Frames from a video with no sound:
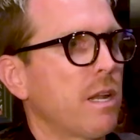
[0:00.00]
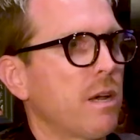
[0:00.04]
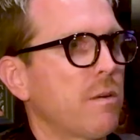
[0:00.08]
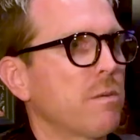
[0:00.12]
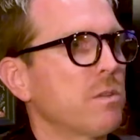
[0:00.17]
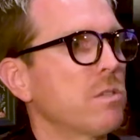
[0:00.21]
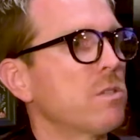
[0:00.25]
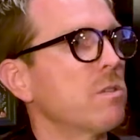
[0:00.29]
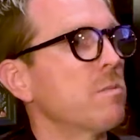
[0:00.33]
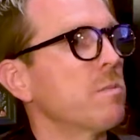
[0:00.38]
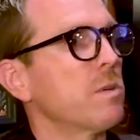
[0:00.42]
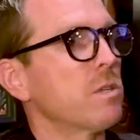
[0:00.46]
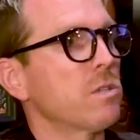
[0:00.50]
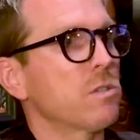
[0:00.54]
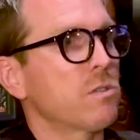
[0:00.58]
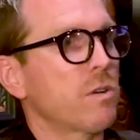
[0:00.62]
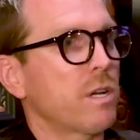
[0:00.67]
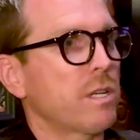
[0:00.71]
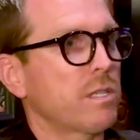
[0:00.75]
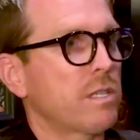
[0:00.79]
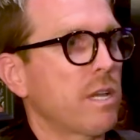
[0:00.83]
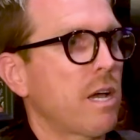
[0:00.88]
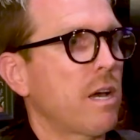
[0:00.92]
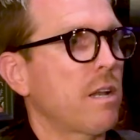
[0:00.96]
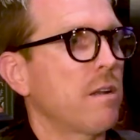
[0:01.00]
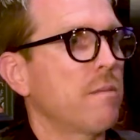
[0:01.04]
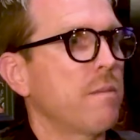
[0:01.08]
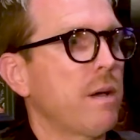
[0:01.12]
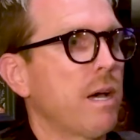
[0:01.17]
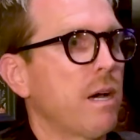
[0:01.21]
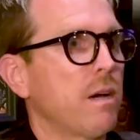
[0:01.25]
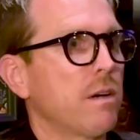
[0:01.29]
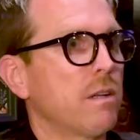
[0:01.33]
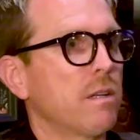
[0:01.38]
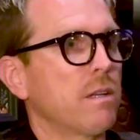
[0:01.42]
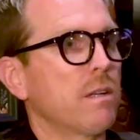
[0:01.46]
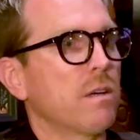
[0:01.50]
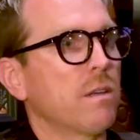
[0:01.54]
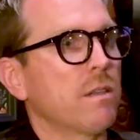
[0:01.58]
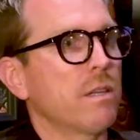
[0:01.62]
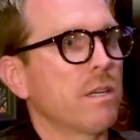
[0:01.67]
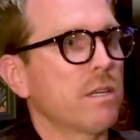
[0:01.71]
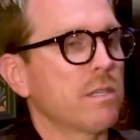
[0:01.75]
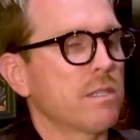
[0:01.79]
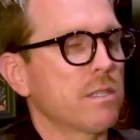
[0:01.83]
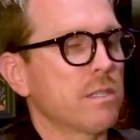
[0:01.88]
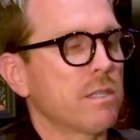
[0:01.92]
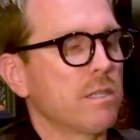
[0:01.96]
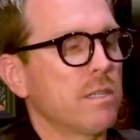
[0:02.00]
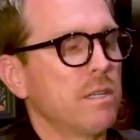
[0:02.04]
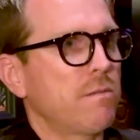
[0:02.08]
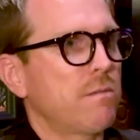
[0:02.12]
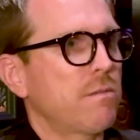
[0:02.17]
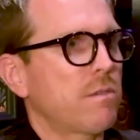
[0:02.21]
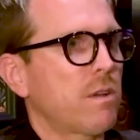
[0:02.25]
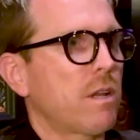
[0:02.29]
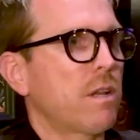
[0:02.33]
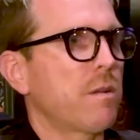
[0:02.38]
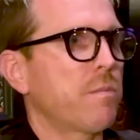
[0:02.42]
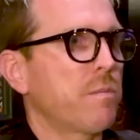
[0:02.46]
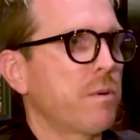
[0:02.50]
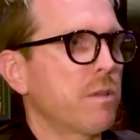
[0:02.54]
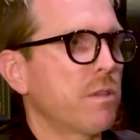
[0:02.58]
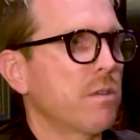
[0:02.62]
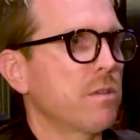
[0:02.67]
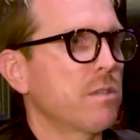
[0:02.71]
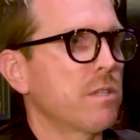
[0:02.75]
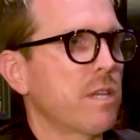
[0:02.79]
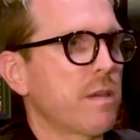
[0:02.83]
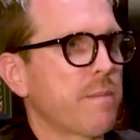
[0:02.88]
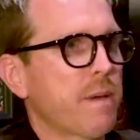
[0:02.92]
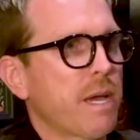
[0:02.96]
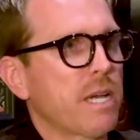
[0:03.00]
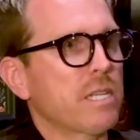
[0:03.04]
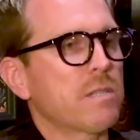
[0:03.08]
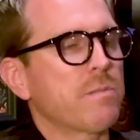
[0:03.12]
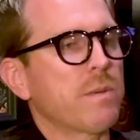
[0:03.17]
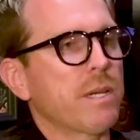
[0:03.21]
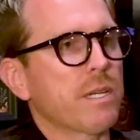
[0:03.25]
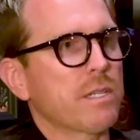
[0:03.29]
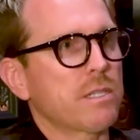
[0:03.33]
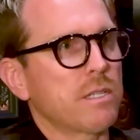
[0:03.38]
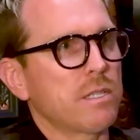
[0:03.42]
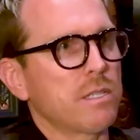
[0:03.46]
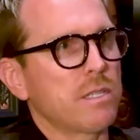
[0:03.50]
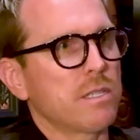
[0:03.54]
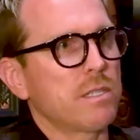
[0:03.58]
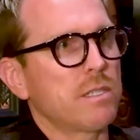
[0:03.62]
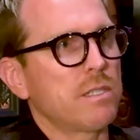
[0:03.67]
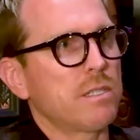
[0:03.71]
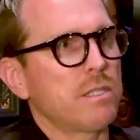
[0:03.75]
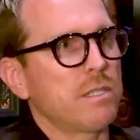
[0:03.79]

and I was super stressed out about and all this and try to put those same aspects into